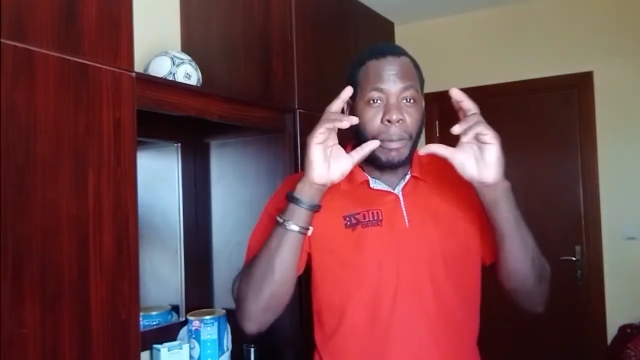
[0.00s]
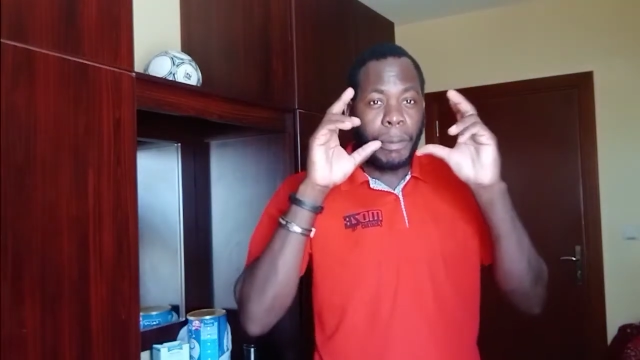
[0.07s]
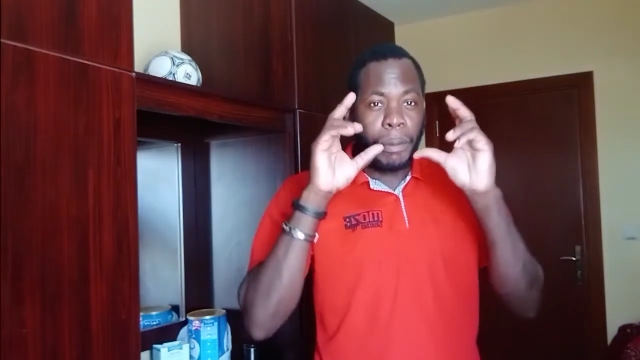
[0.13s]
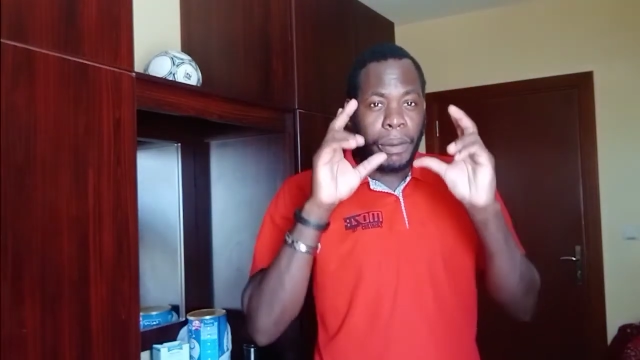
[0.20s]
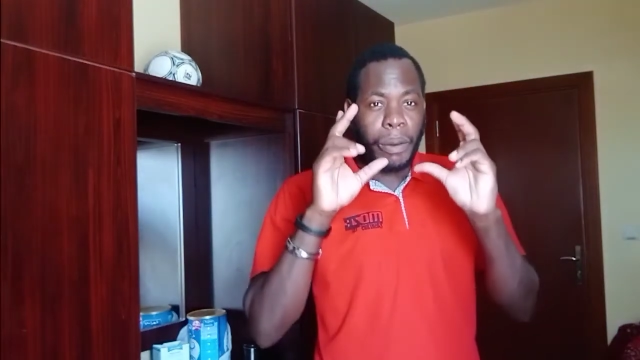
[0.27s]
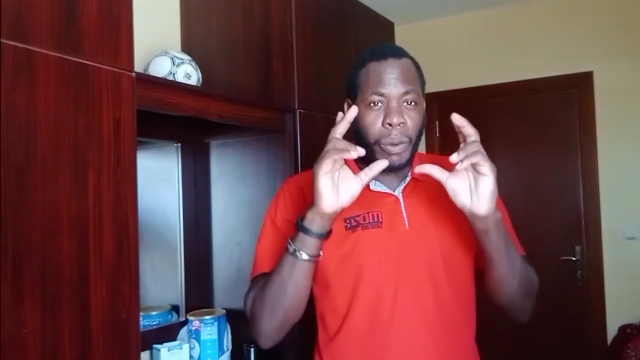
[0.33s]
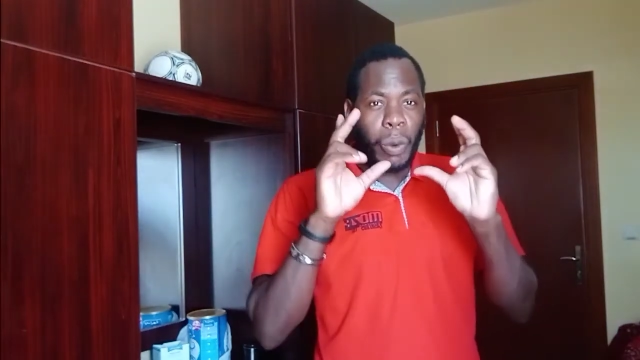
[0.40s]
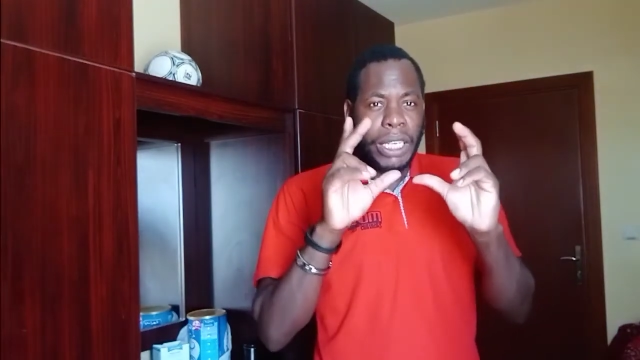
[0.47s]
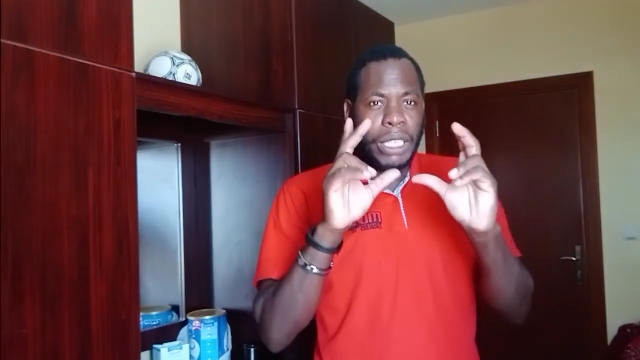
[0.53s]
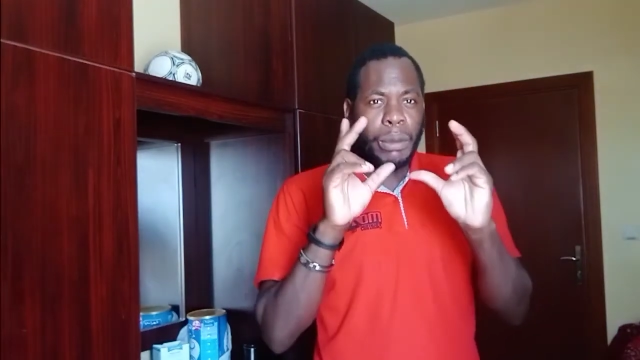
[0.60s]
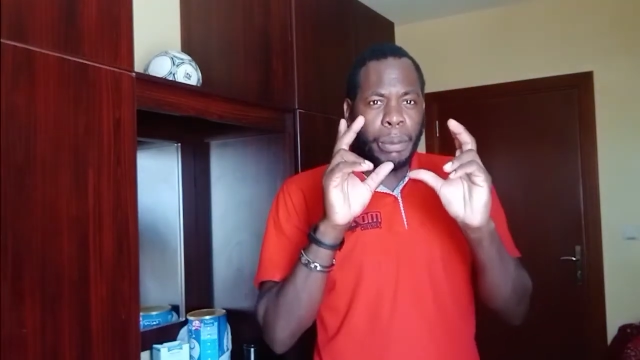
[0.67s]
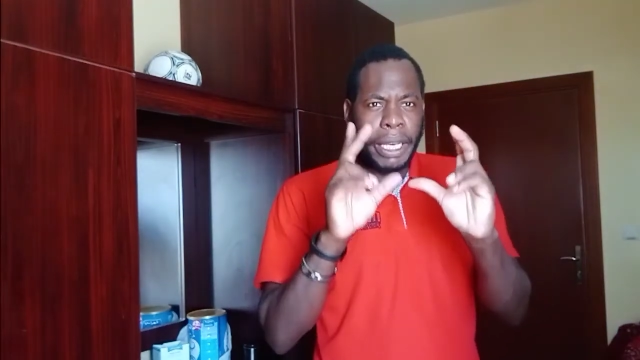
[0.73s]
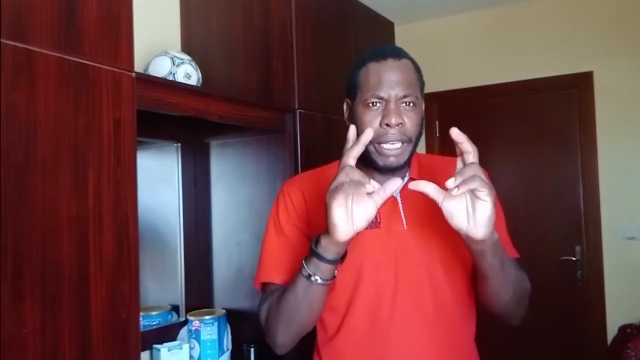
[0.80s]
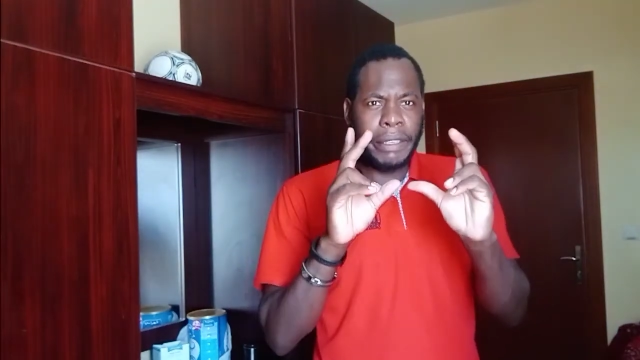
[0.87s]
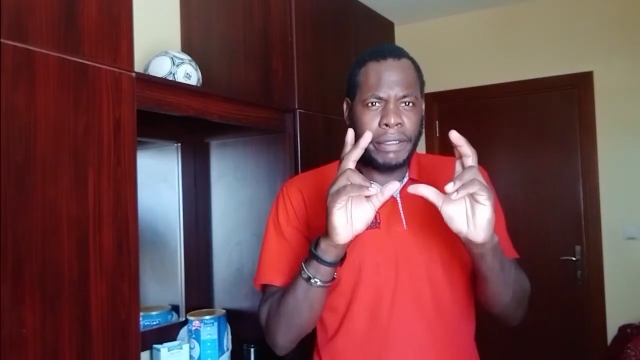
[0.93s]
What
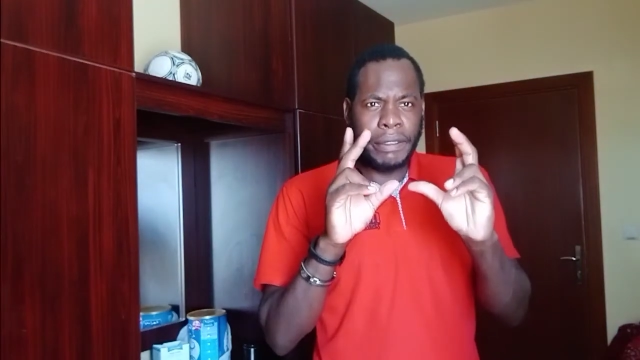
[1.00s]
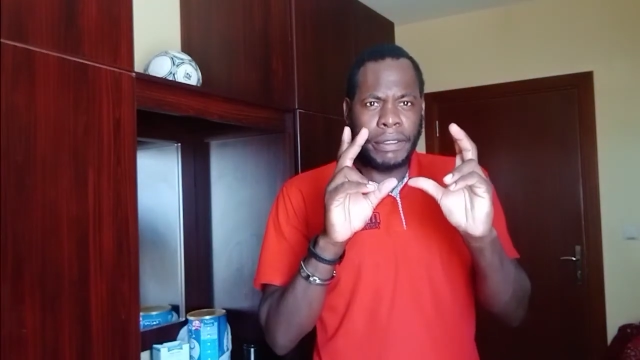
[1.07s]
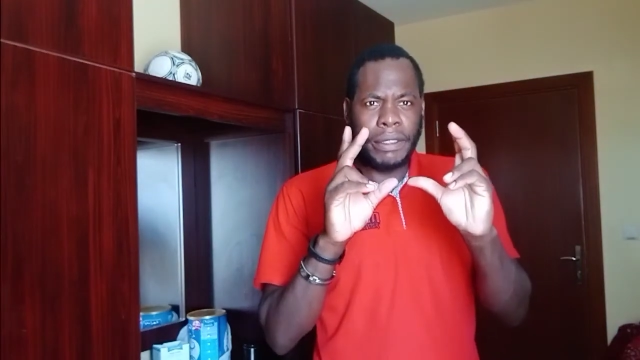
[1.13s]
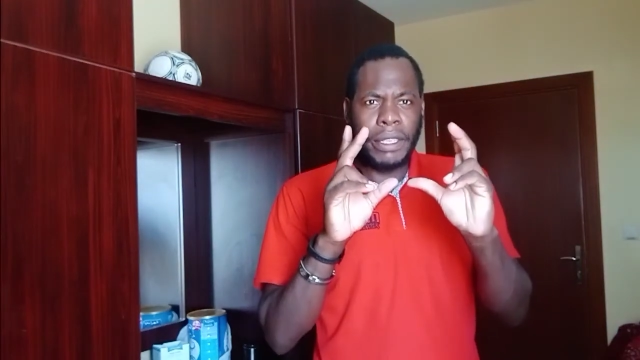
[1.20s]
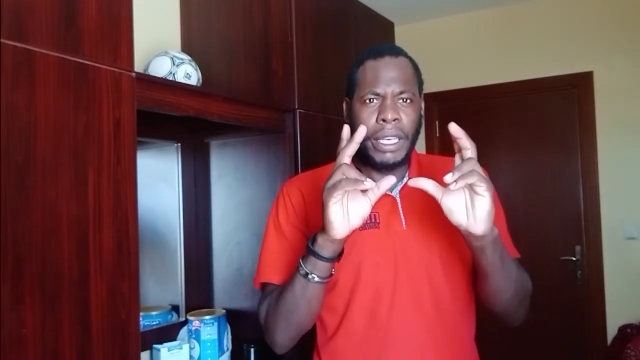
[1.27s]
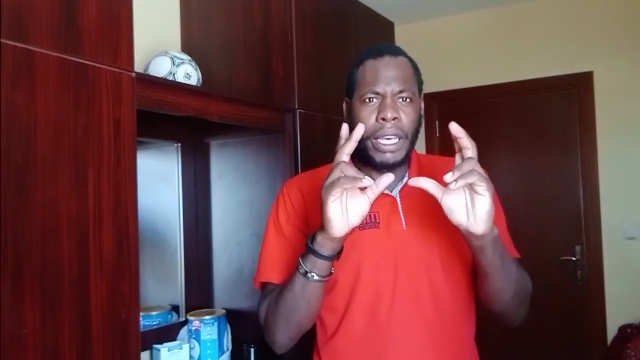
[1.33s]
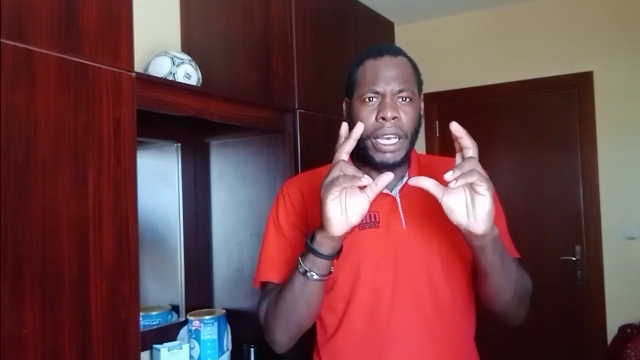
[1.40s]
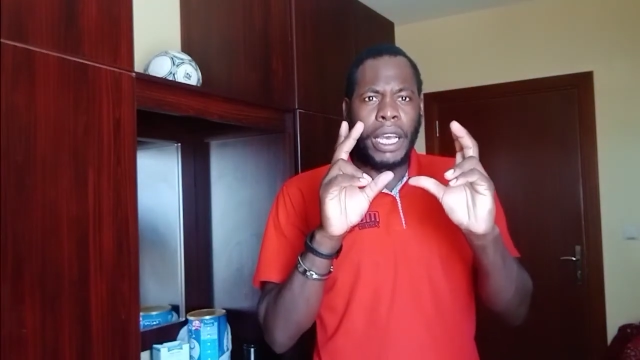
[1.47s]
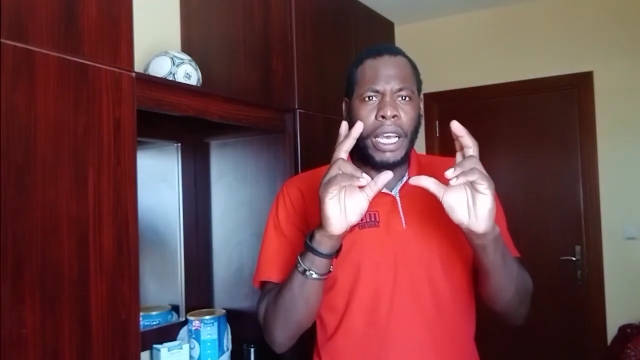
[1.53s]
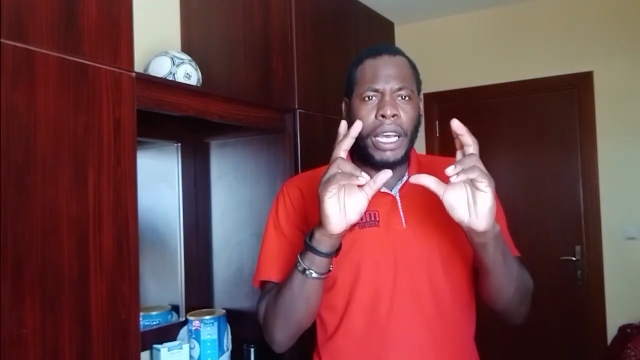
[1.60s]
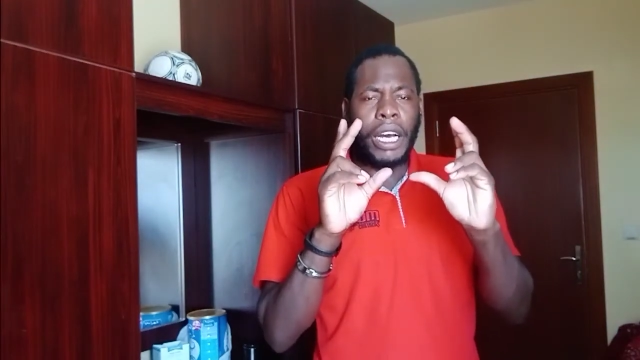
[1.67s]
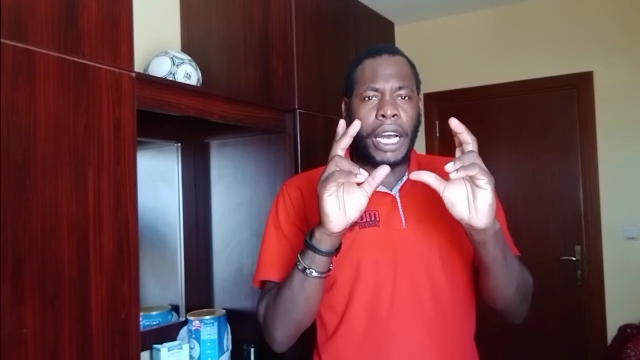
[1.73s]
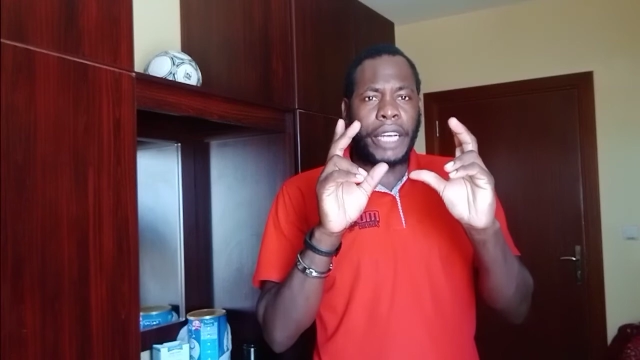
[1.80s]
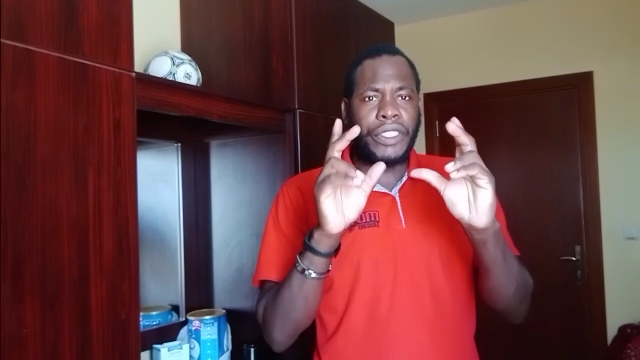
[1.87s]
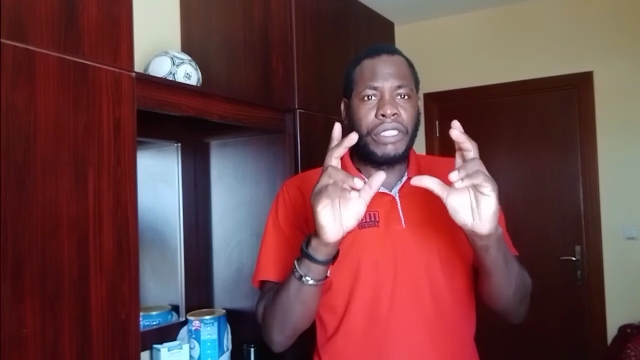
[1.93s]
makes
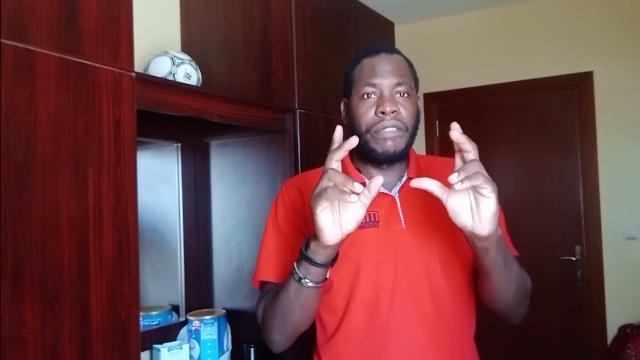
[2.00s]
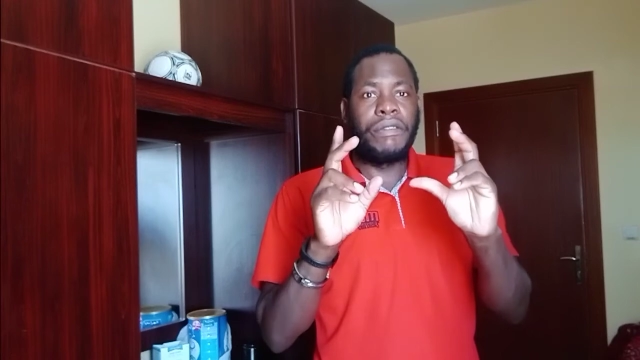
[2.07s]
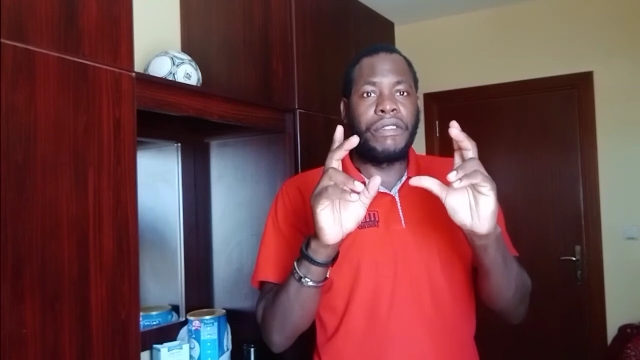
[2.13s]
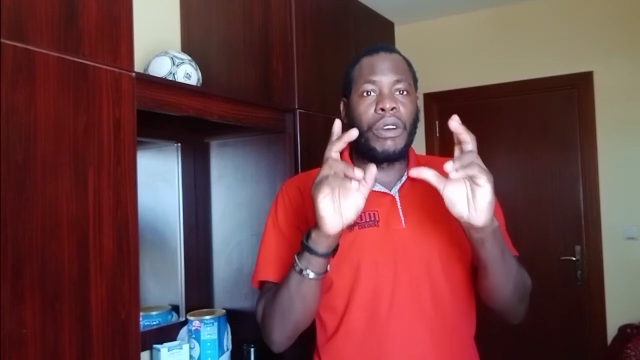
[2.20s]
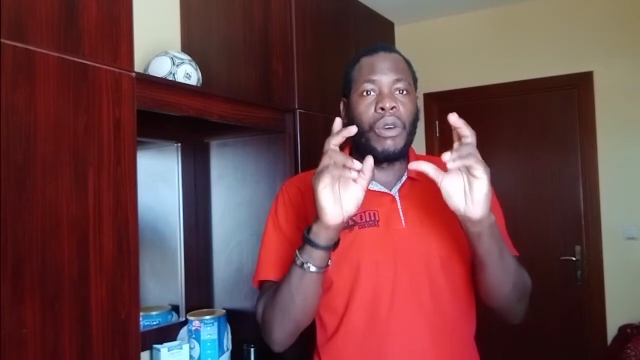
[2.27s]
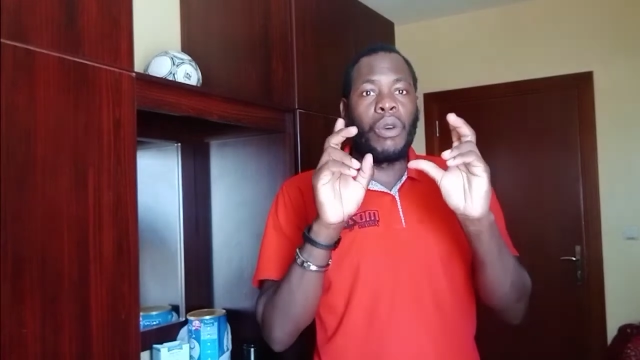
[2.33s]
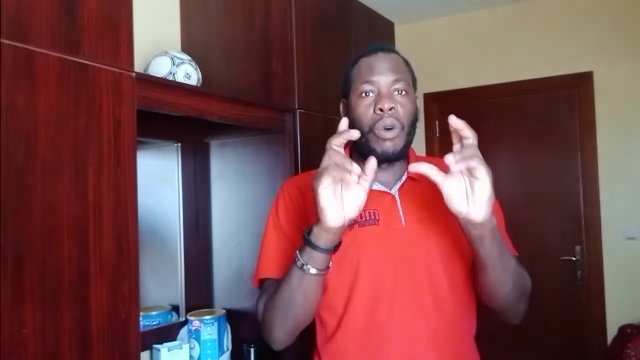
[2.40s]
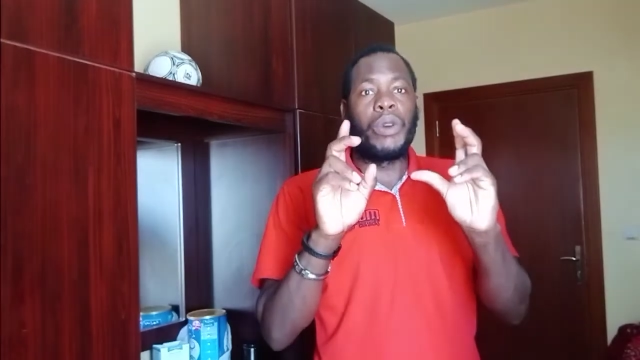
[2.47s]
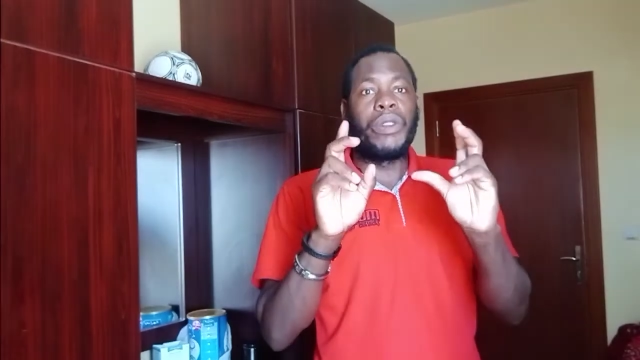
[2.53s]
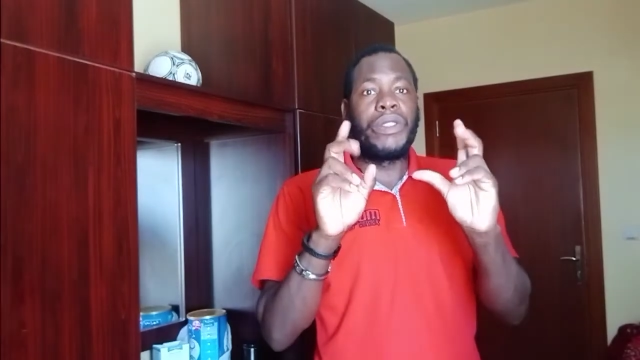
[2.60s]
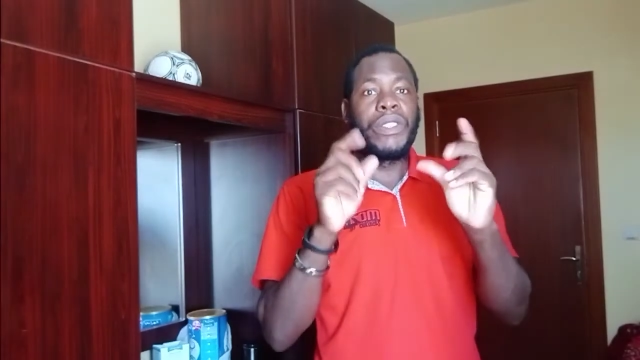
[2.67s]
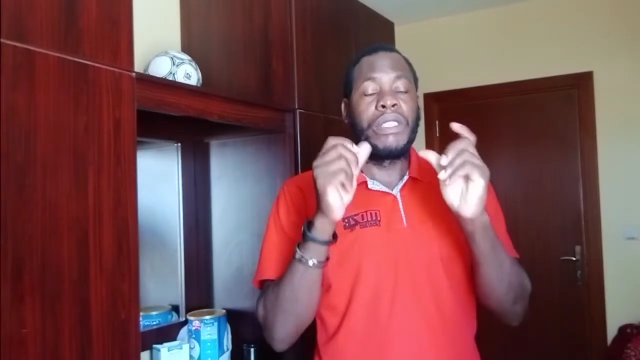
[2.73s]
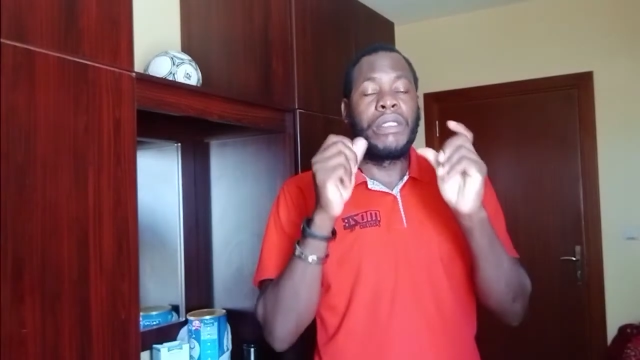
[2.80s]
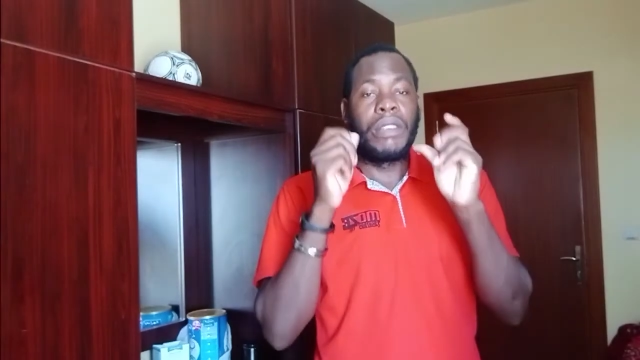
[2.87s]
achieving goals